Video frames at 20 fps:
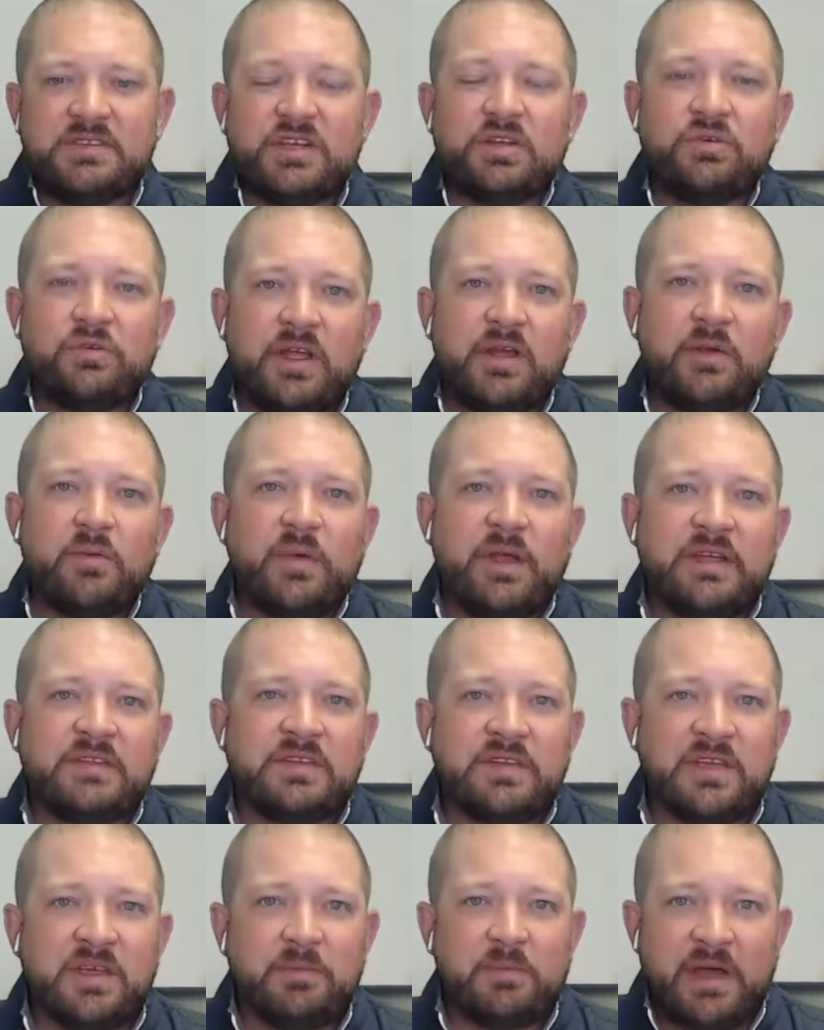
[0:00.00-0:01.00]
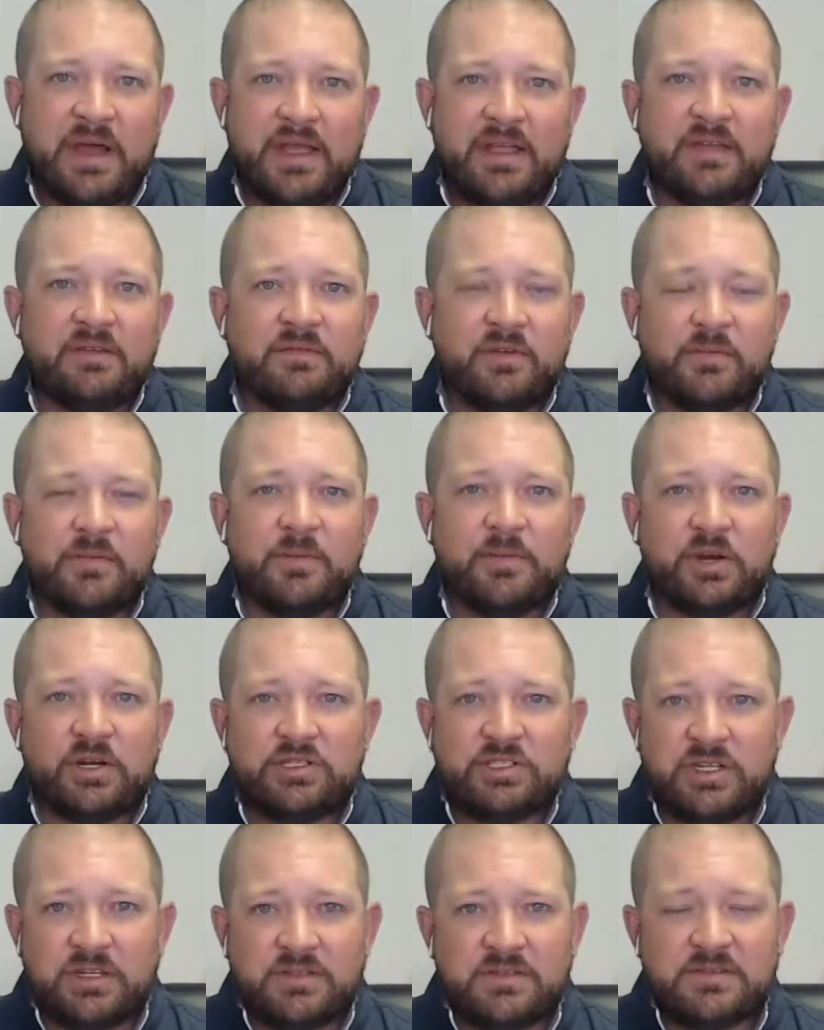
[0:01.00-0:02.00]
a great way to get buy-in from the
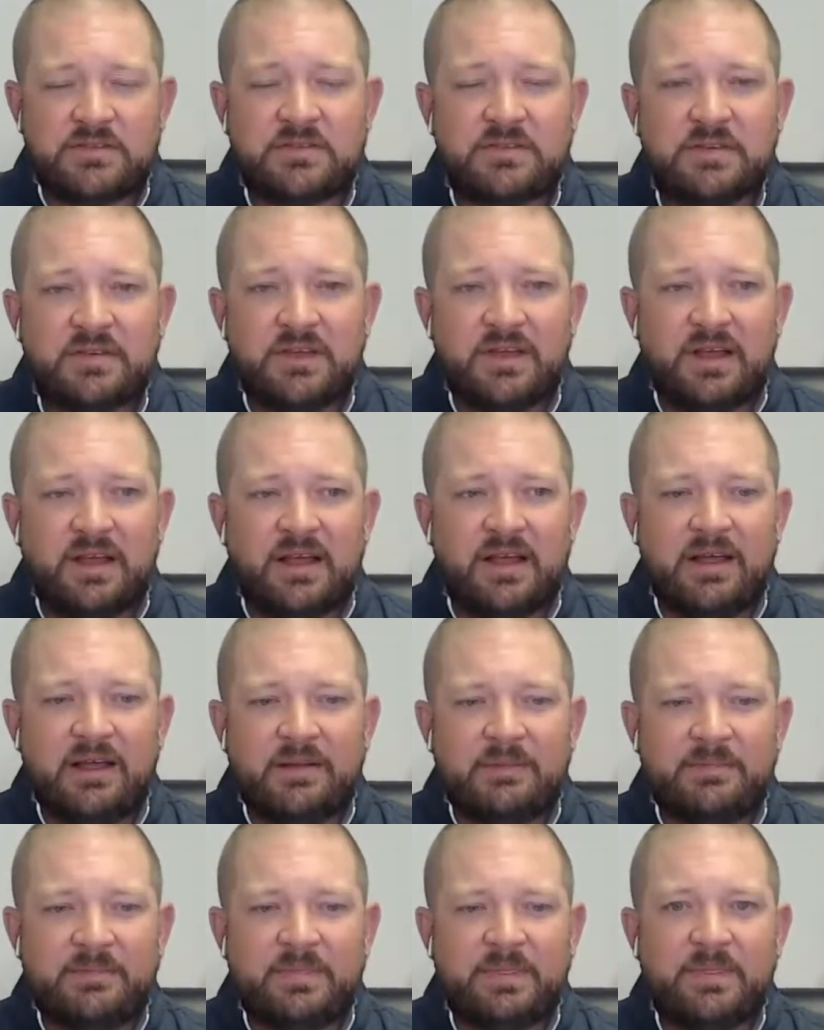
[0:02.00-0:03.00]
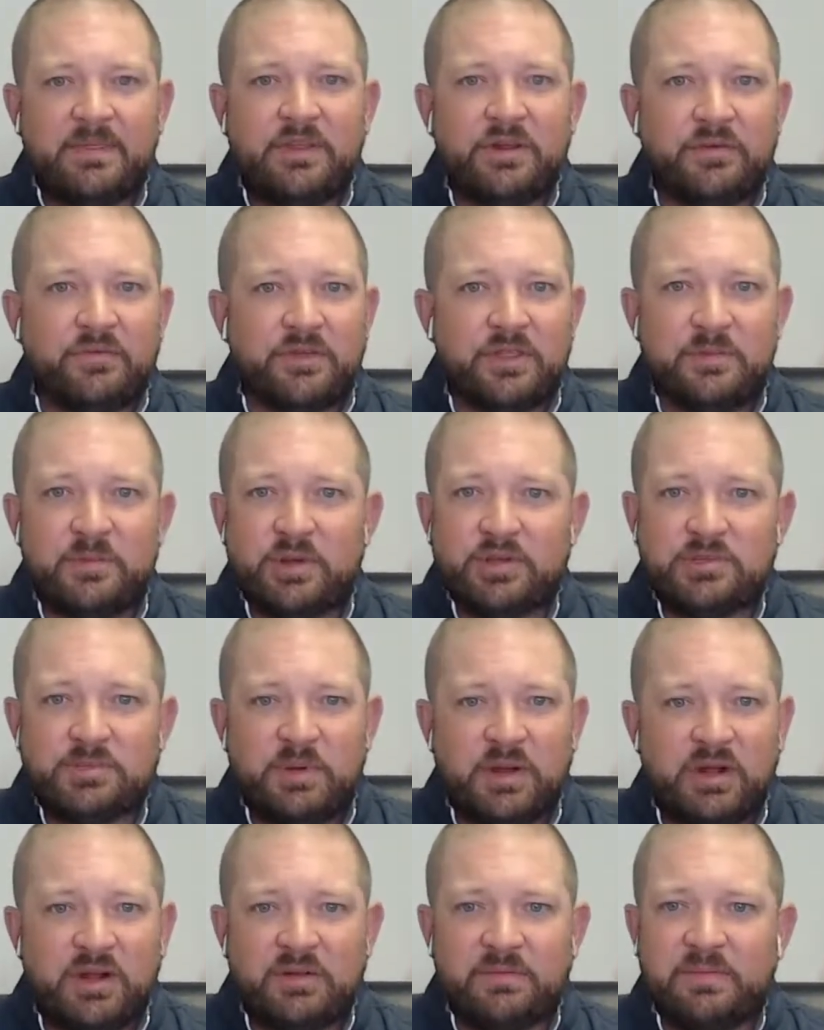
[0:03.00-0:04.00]
merchants, for the most
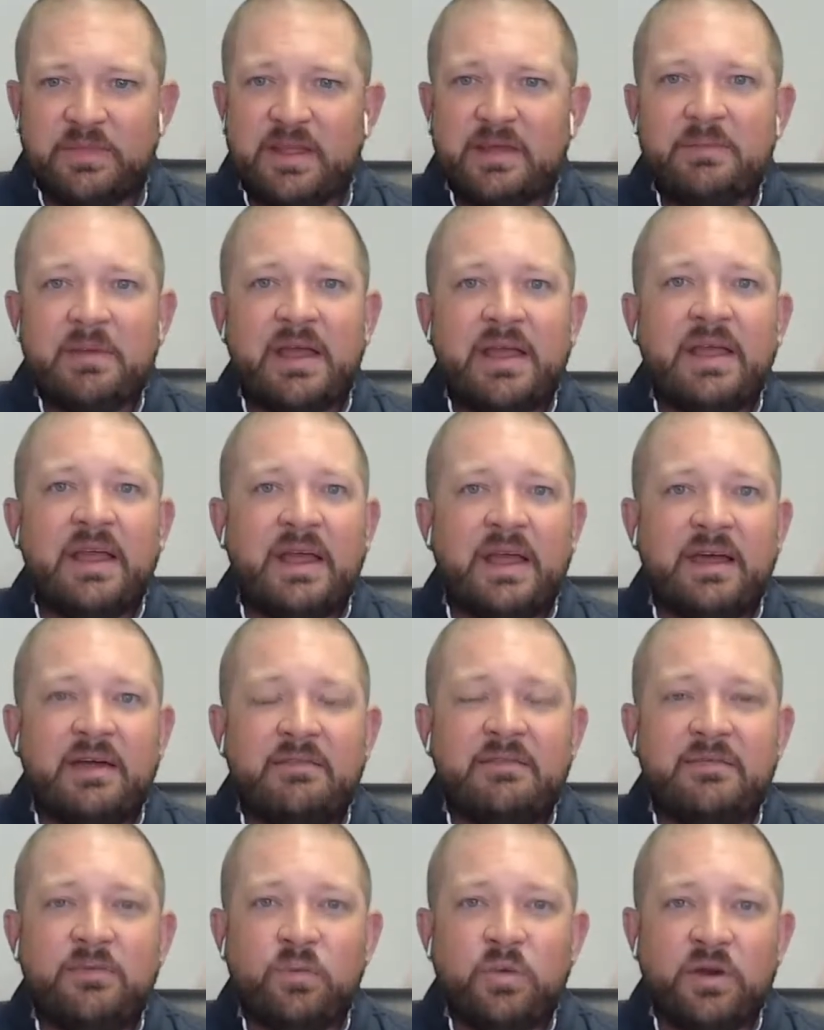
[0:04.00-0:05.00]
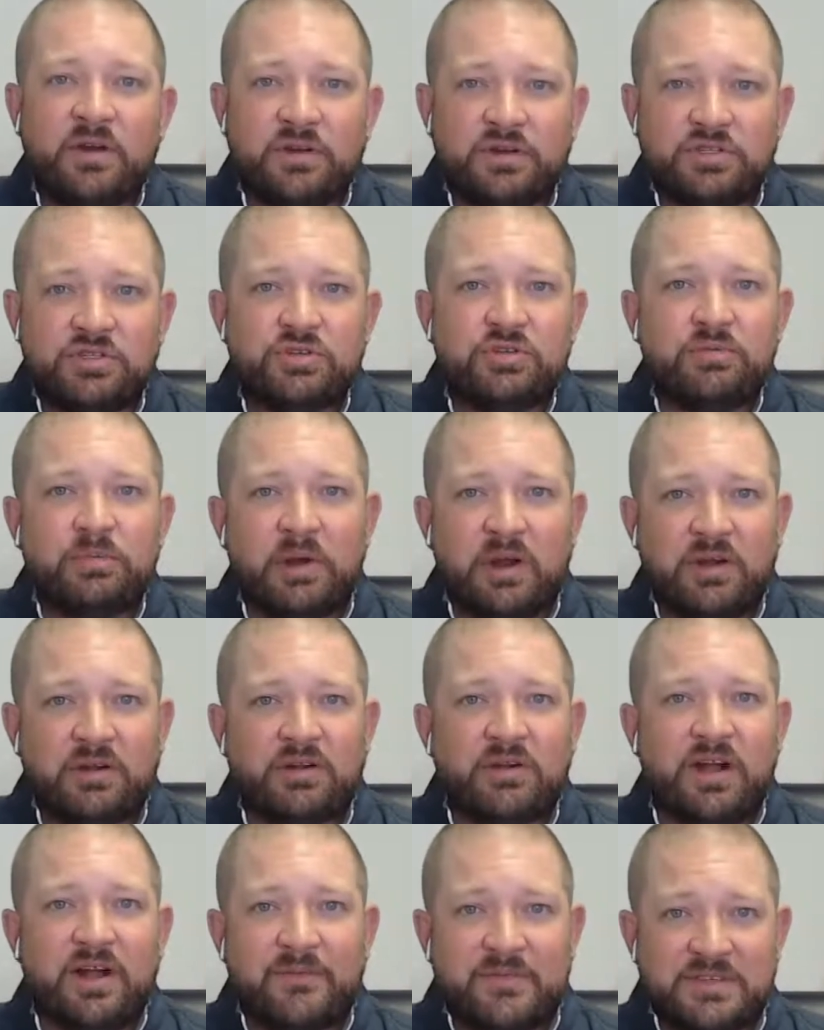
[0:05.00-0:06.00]
part, they might have one or two
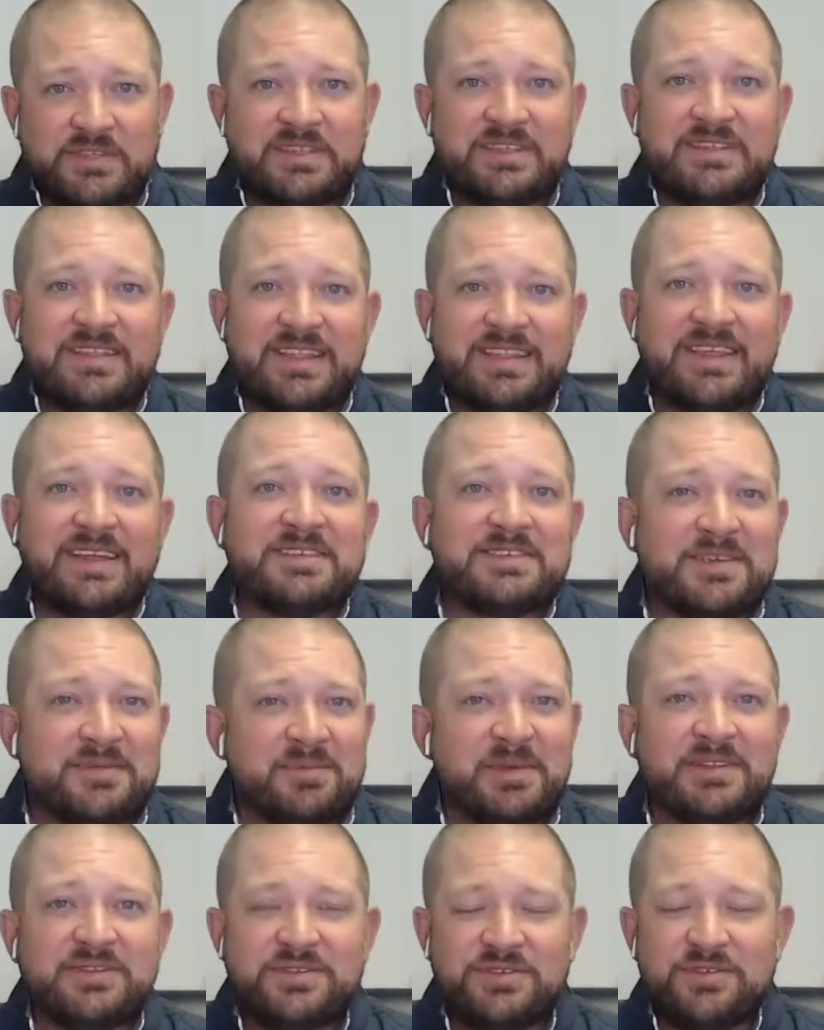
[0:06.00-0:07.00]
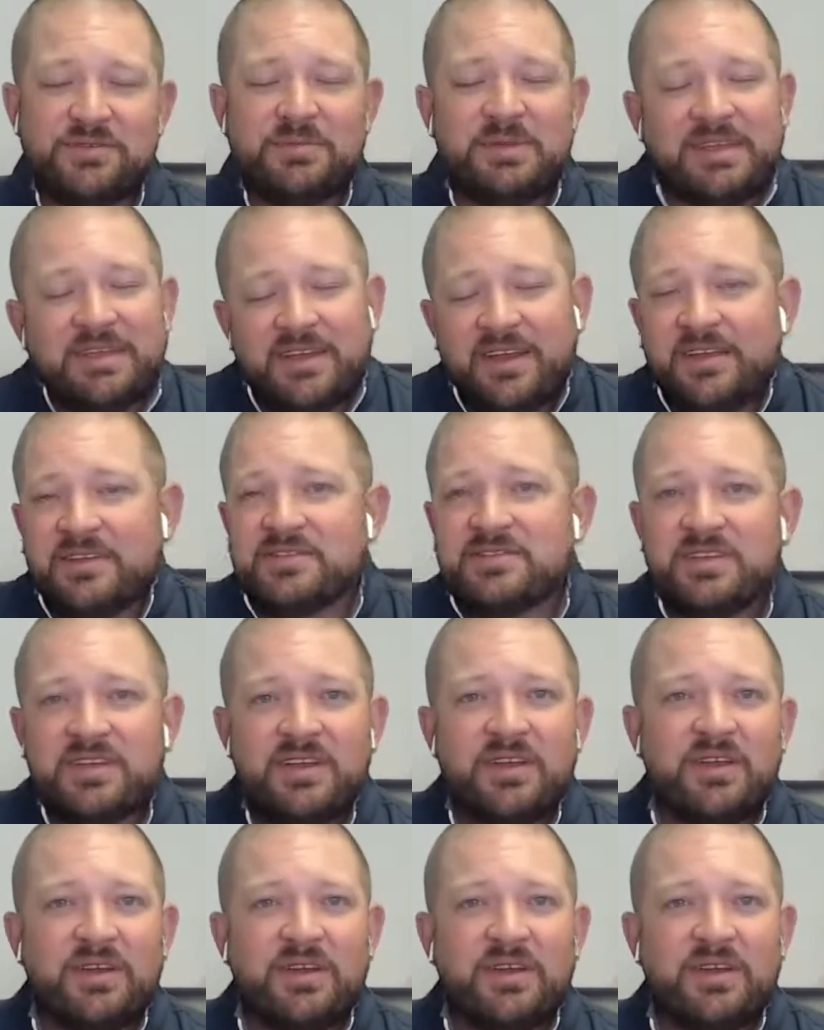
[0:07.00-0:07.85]
partner offices that they submit to, because,